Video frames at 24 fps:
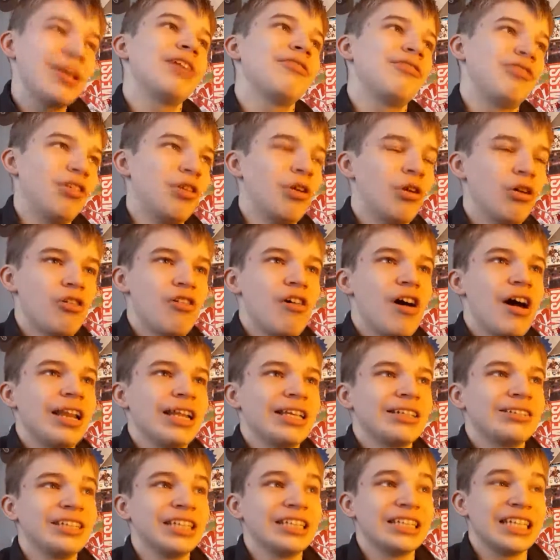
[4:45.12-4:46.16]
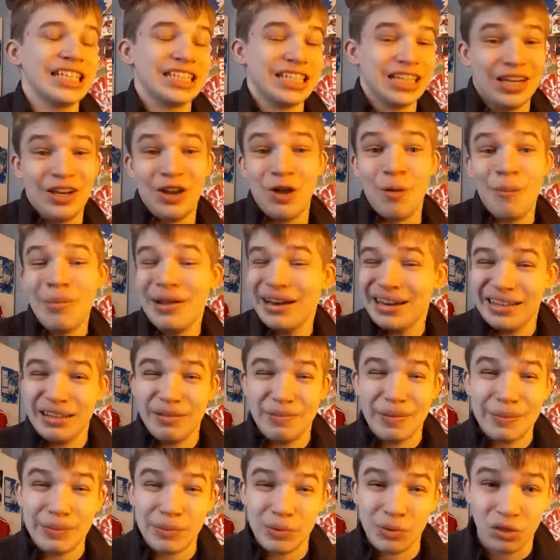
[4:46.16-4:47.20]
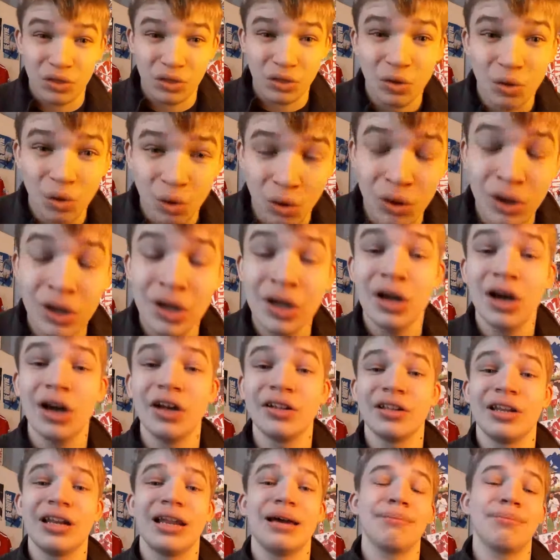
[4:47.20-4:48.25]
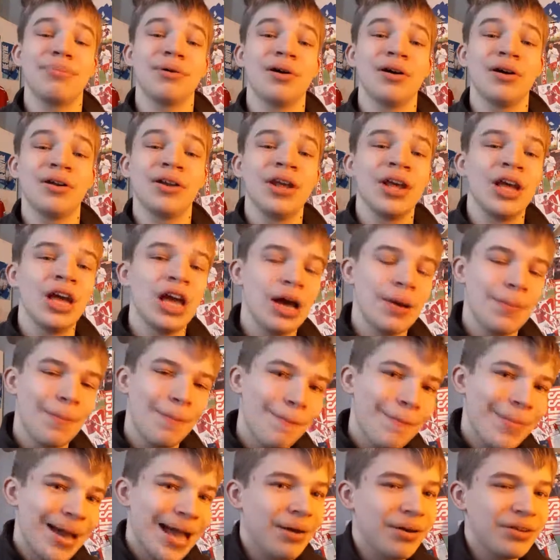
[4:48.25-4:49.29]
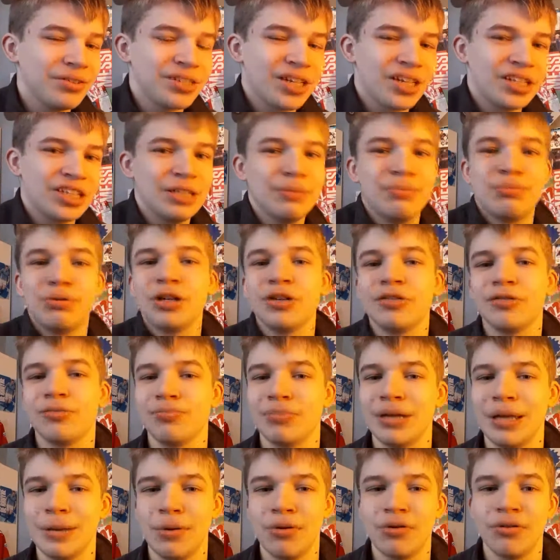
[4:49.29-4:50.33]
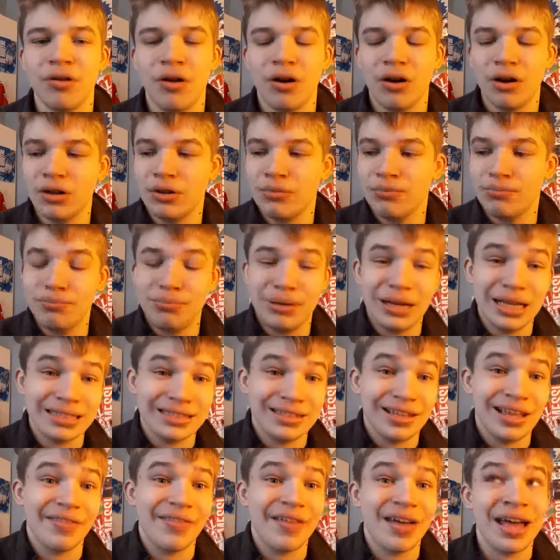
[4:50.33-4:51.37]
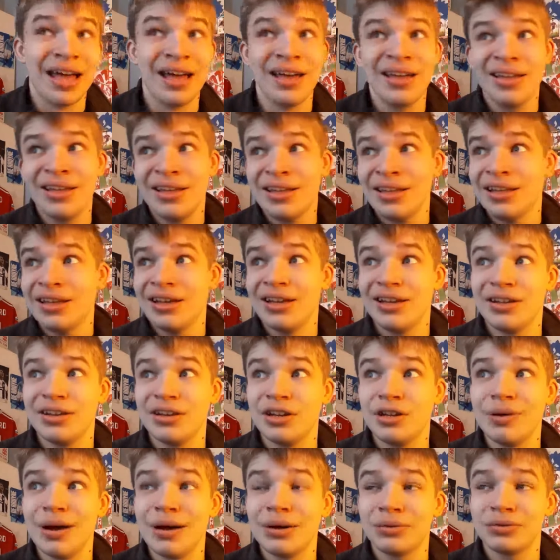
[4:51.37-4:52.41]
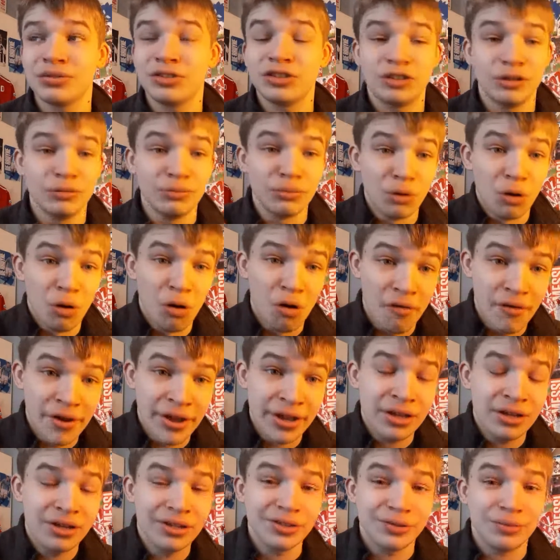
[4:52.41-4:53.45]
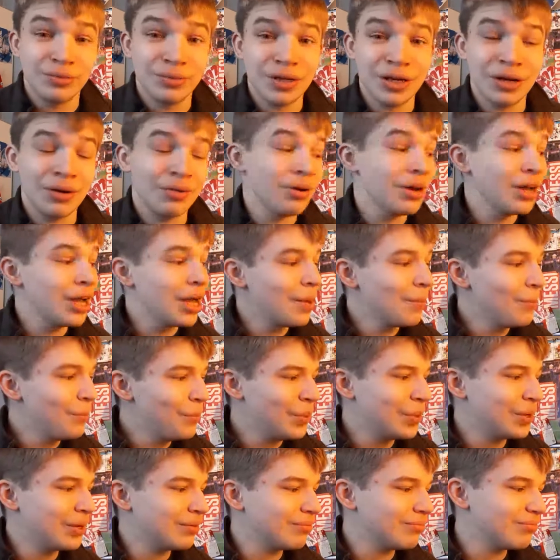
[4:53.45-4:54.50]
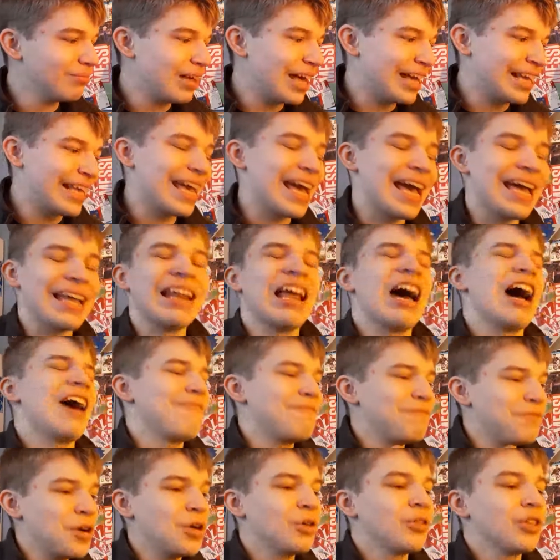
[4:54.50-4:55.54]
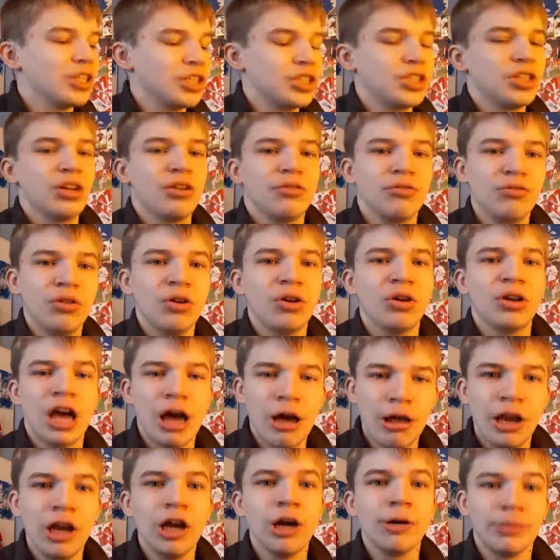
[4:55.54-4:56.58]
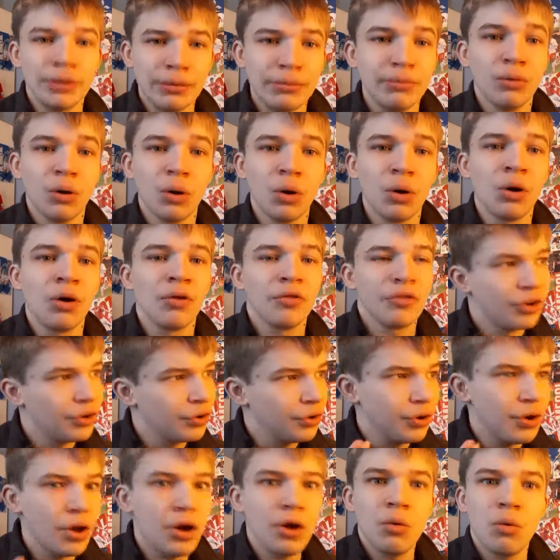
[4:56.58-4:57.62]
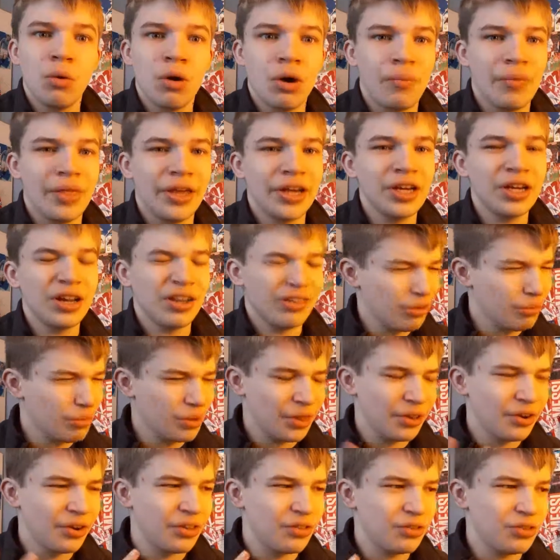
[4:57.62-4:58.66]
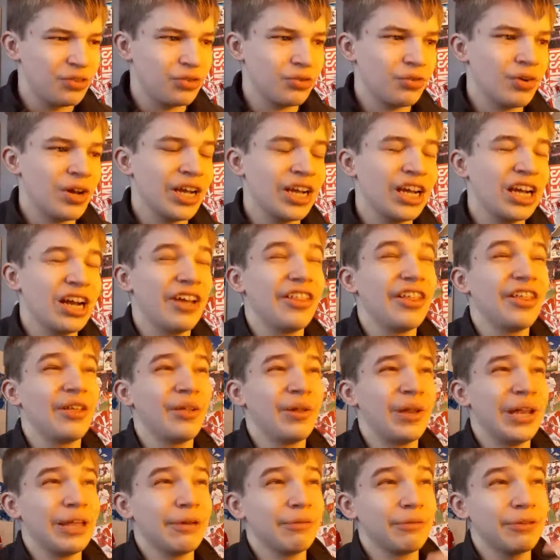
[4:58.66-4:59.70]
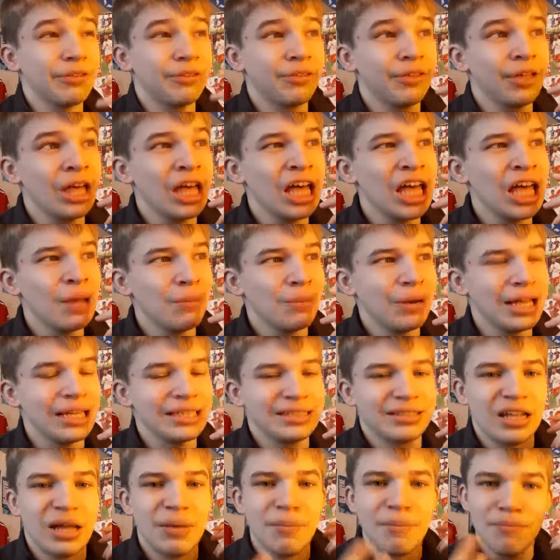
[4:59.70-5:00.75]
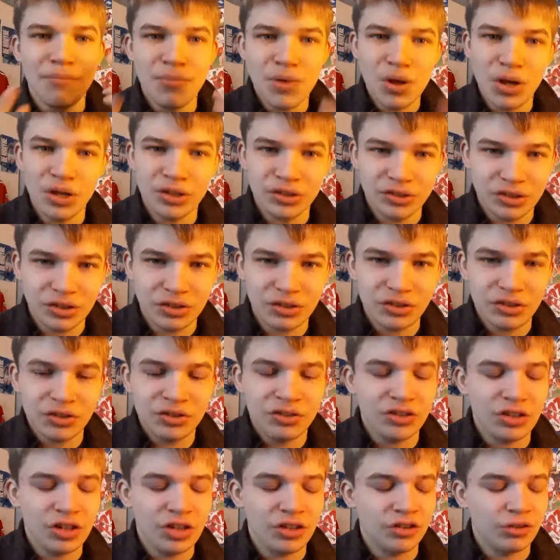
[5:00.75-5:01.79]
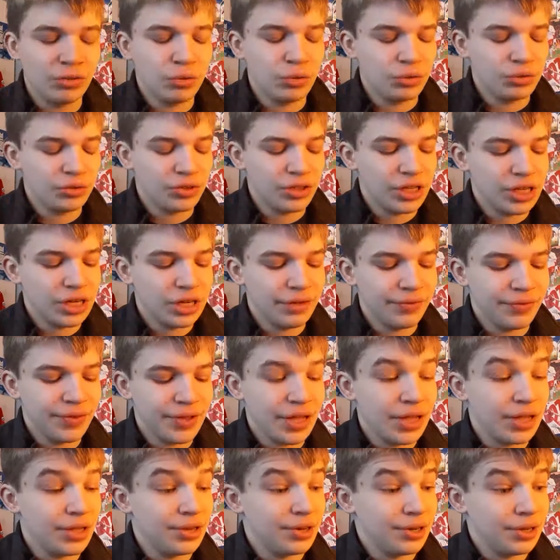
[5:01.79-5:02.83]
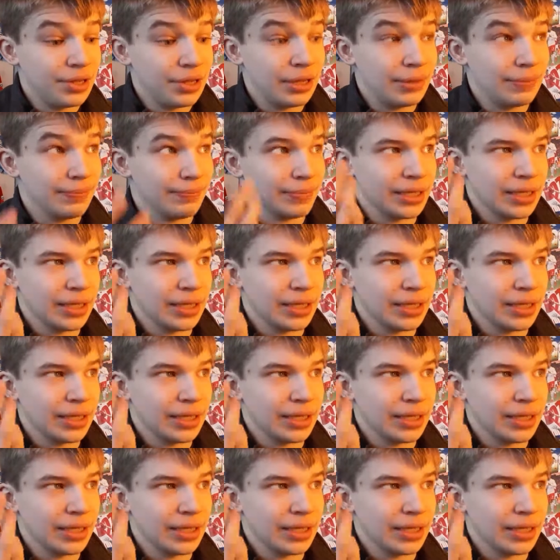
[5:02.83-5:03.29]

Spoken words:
done alright this season, actually a lot better than the people thought under Lampard, and Mount has actually proven people wrong, and players like that. Who else? Tomori as well. But again, I feel they should have done a little bit more than no one. They could have done with another striker. I know they were linked with players like Mertens towards the end of it, and